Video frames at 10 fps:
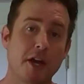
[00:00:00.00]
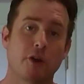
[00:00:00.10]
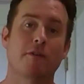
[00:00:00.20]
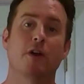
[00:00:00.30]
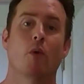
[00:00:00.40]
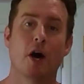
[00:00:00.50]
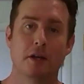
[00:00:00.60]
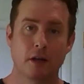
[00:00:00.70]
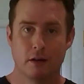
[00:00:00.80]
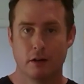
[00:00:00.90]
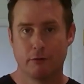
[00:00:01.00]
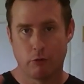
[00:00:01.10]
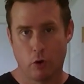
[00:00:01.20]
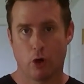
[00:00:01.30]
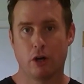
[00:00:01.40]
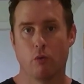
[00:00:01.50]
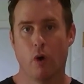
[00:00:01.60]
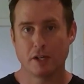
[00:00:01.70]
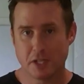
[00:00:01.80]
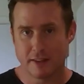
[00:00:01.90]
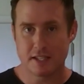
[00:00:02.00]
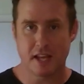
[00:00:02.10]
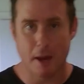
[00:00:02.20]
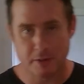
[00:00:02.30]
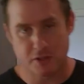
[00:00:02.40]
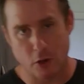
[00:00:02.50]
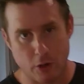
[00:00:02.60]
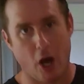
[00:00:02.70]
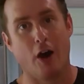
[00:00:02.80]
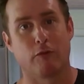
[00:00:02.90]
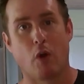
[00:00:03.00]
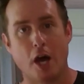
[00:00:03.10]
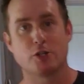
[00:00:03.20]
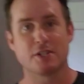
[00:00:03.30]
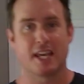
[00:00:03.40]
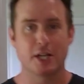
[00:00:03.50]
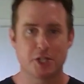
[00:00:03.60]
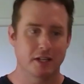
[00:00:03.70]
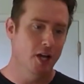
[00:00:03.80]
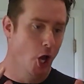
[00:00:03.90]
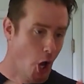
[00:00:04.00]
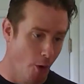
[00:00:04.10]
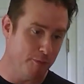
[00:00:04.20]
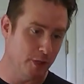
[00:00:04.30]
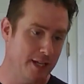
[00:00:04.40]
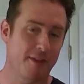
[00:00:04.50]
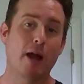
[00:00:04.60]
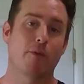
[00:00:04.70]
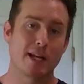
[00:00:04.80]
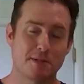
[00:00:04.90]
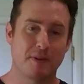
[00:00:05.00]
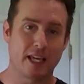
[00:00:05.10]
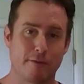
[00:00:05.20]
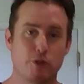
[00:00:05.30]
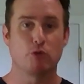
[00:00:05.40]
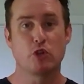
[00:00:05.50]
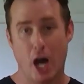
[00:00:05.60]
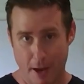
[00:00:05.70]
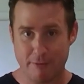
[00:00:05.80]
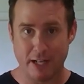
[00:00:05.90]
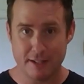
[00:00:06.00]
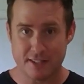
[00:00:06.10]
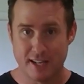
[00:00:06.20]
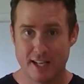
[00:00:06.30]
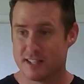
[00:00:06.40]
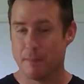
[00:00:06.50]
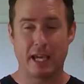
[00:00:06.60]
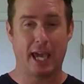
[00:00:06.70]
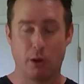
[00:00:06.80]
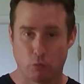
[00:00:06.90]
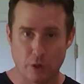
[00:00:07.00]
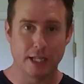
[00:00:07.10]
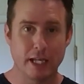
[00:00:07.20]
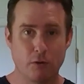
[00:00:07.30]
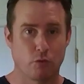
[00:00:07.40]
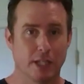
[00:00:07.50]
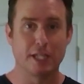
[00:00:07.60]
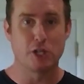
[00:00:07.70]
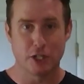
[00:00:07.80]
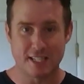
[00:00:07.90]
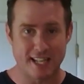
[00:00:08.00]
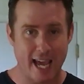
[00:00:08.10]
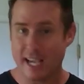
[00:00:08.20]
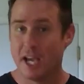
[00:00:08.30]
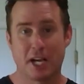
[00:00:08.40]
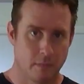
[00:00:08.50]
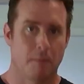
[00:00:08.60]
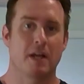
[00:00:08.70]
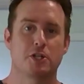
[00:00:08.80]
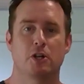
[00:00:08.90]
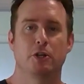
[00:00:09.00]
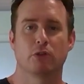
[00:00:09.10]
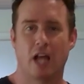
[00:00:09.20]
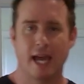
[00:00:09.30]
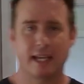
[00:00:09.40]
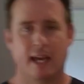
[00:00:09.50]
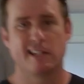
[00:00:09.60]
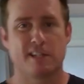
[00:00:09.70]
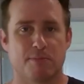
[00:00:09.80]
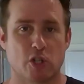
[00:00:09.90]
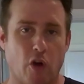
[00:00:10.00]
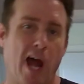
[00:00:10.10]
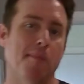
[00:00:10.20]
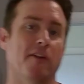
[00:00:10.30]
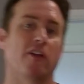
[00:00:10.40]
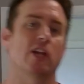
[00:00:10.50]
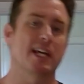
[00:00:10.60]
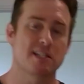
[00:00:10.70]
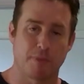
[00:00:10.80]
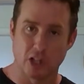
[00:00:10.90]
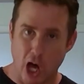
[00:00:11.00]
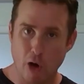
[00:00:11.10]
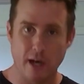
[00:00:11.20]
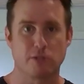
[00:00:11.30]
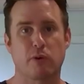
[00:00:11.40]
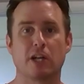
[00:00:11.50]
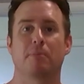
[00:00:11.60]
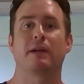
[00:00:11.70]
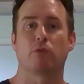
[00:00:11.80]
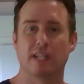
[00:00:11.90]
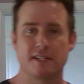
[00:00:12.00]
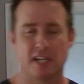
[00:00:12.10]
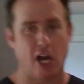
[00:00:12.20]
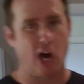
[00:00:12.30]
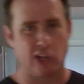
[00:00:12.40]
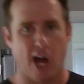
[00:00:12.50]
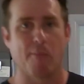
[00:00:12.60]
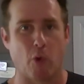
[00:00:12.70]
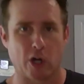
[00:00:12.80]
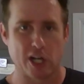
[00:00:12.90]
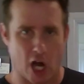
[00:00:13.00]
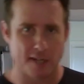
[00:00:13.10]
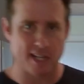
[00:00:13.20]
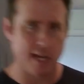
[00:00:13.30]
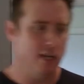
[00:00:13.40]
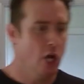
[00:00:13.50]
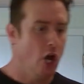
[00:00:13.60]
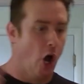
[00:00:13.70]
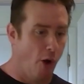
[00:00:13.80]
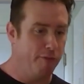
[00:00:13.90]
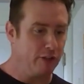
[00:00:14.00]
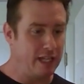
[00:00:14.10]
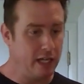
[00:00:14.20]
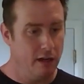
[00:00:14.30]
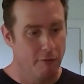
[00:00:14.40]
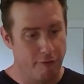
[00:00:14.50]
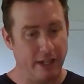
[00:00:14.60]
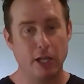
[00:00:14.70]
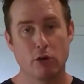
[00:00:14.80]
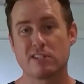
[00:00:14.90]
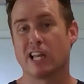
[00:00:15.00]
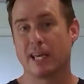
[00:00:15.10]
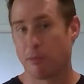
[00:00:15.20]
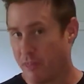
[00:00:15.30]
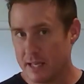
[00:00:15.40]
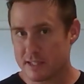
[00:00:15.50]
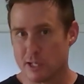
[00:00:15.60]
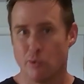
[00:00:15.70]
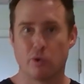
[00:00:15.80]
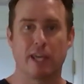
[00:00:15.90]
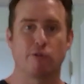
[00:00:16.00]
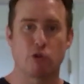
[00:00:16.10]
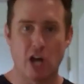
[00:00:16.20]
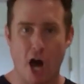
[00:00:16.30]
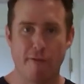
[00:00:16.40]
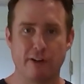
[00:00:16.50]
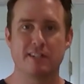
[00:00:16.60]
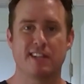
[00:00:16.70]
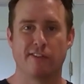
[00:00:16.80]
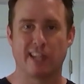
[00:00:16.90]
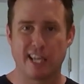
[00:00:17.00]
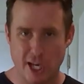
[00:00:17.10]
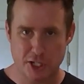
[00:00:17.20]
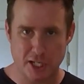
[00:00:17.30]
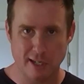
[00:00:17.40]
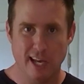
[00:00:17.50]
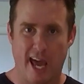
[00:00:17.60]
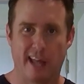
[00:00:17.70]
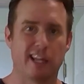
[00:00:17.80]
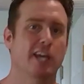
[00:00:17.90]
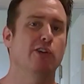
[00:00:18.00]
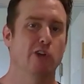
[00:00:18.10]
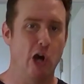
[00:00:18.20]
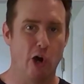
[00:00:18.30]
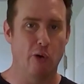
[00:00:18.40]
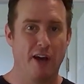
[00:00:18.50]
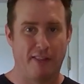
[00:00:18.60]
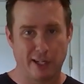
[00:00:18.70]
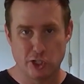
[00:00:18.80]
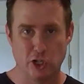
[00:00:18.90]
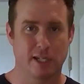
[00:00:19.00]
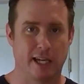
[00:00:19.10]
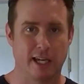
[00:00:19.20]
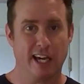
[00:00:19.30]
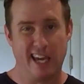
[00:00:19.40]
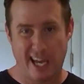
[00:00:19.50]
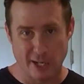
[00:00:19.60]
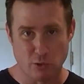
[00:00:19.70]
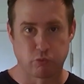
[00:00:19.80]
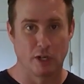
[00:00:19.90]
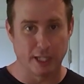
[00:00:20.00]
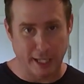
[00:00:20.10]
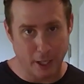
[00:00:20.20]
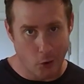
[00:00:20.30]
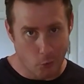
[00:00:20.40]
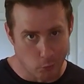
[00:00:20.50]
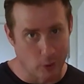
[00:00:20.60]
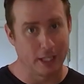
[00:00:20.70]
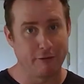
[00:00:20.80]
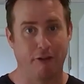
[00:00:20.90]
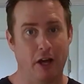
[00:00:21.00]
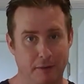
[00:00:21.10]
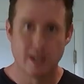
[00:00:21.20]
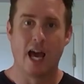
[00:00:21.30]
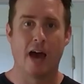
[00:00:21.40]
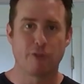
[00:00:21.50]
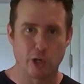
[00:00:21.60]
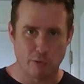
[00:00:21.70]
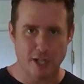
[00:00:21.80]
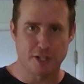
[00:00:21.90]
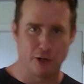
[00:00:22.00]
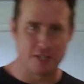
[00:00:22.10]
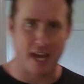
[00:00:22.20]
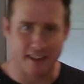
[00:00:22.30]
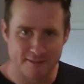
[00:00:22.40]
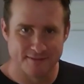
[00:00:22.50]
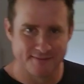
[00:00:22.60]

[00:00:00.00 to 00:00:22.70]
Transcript: Thank you everyone for watching this episode of Roger's Kitchen. Hopefully that recipe gives you confidence to make a really, really good steak. Make sure you like and subscribe on the links below, as we're going to be releasing a lot more content. Hopefully videos like this will give you confidence in the kitchen and let you know that cooking is really, really fun. Have a good rest of your day.